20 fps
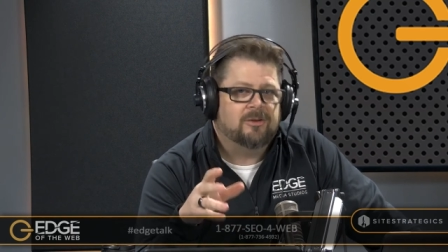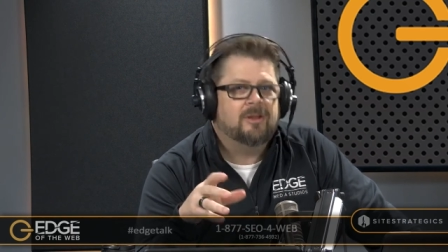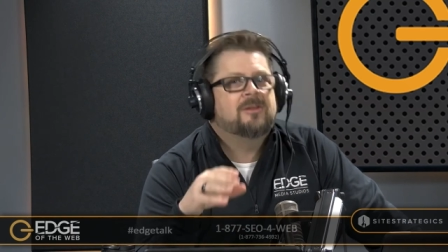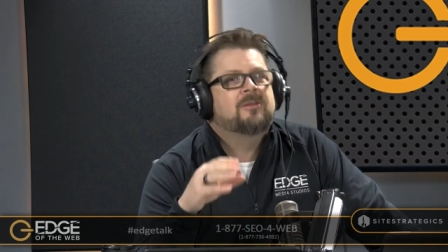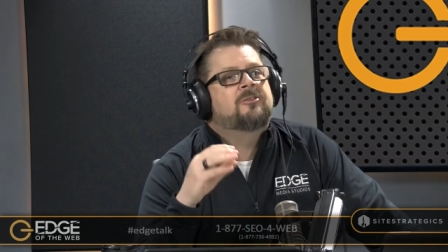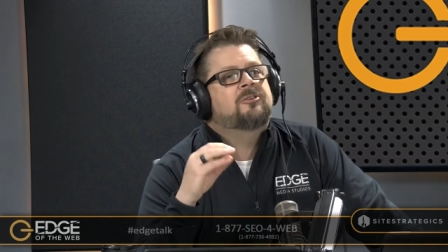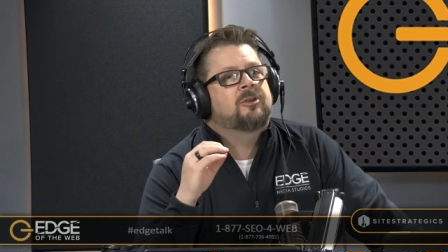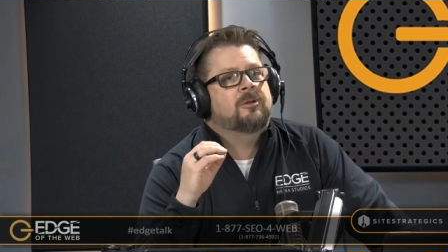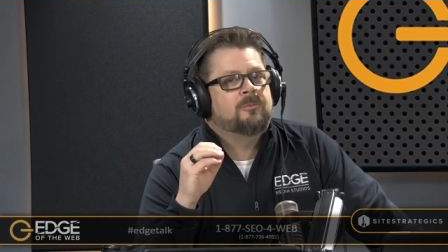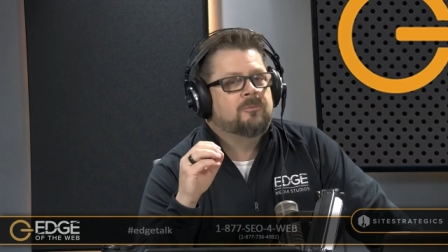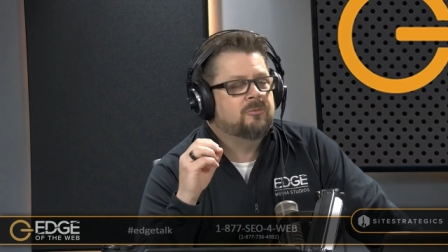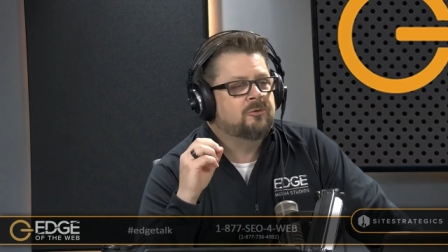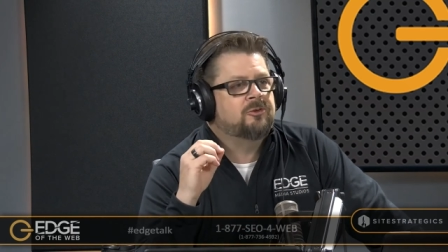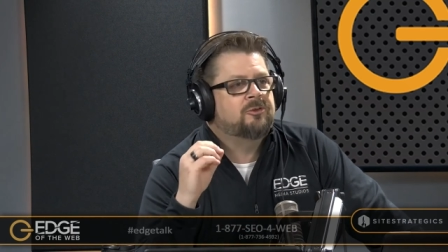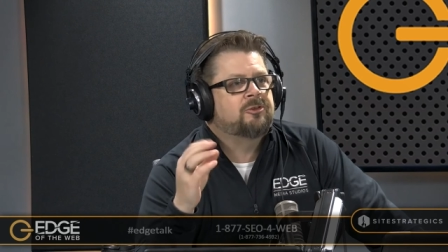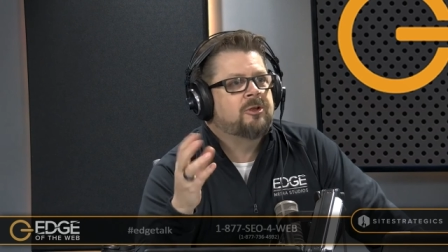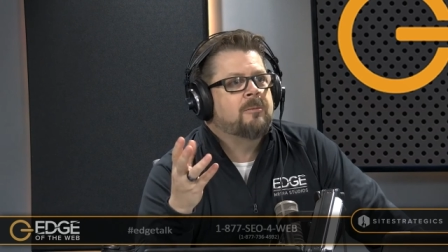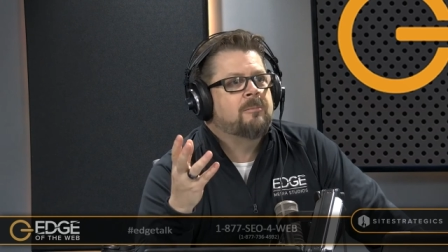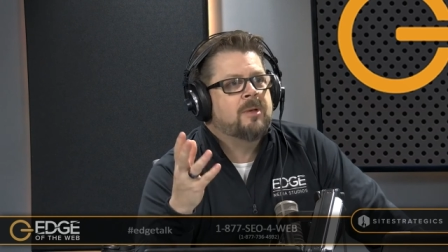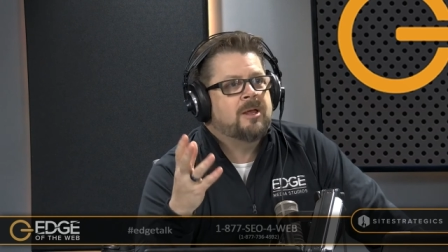And some
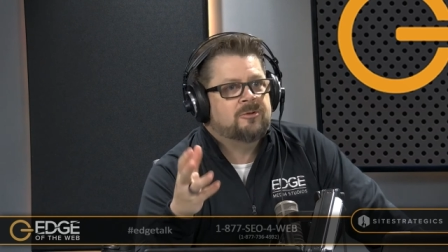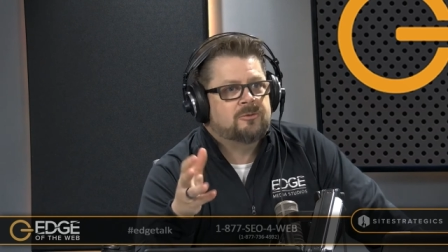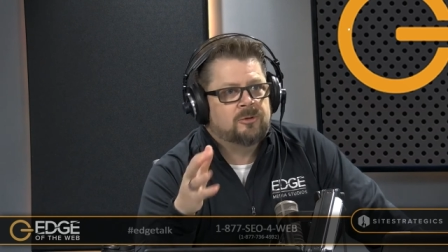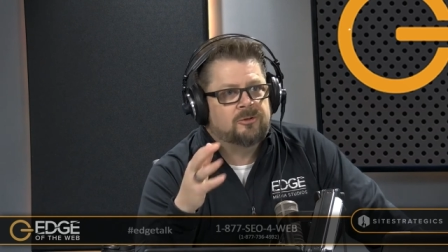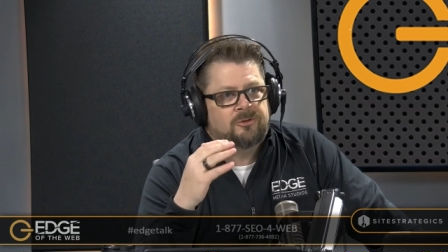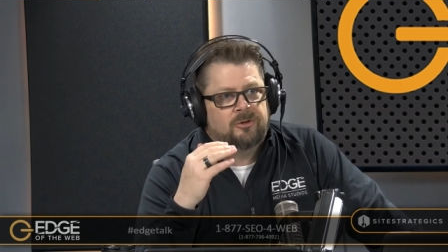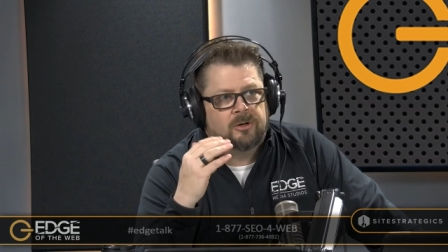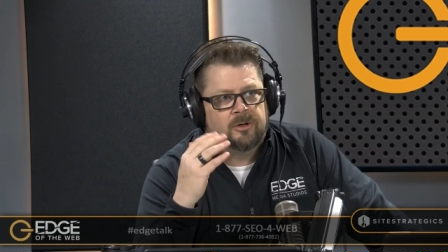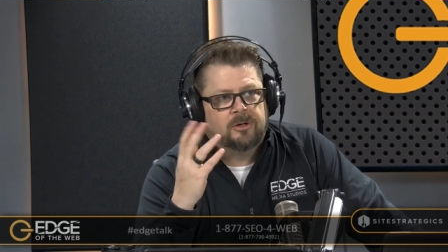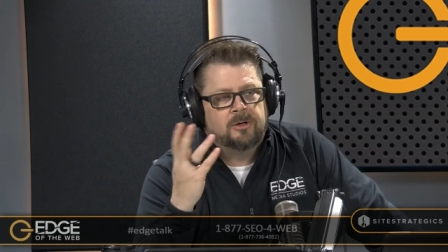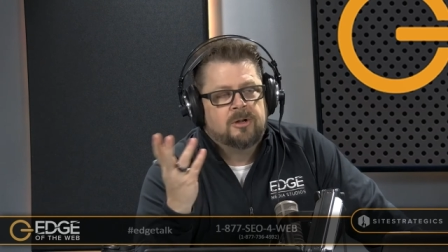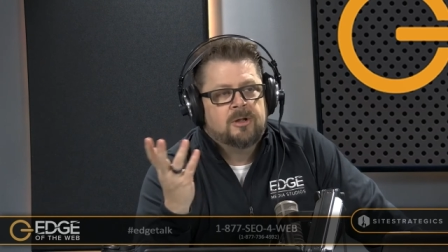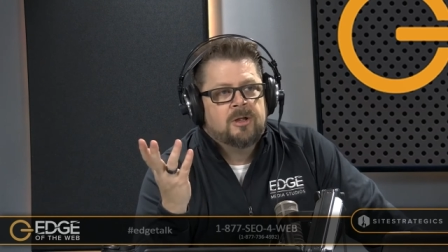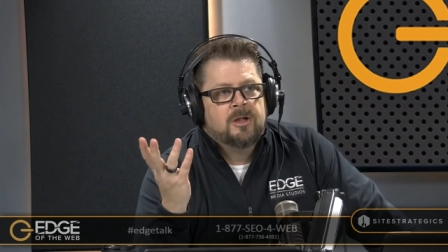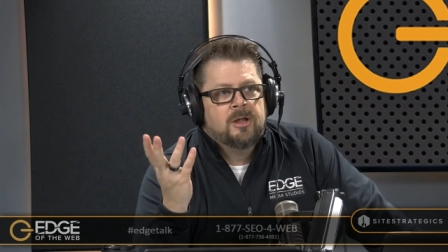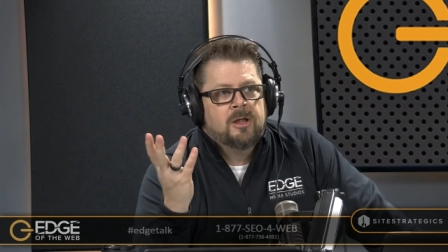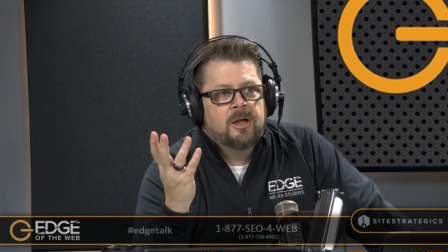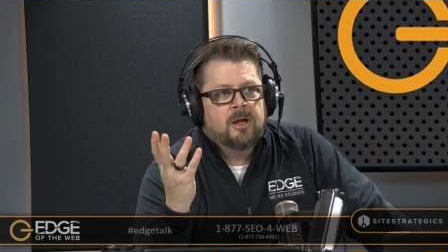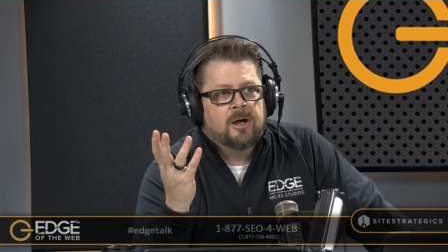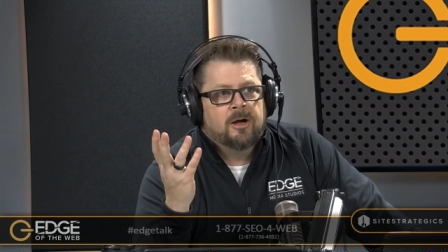some metrics are
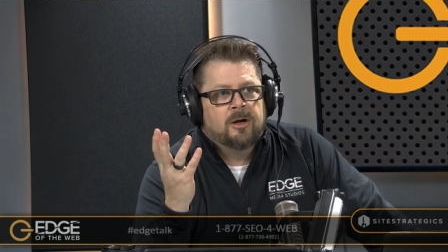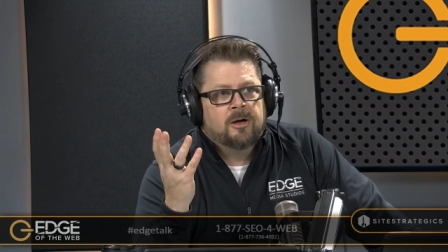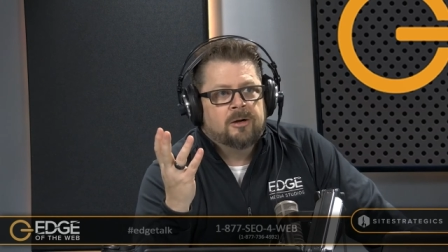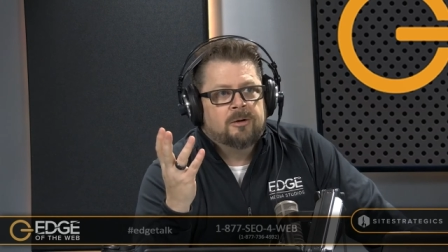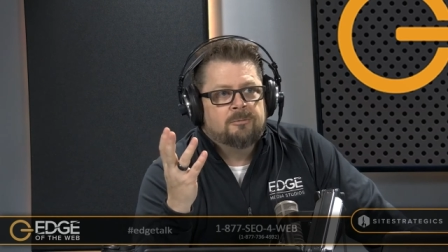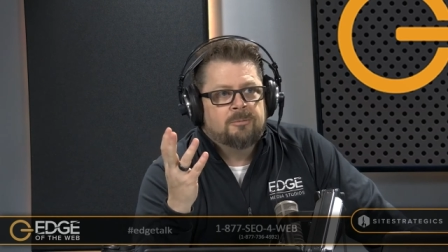are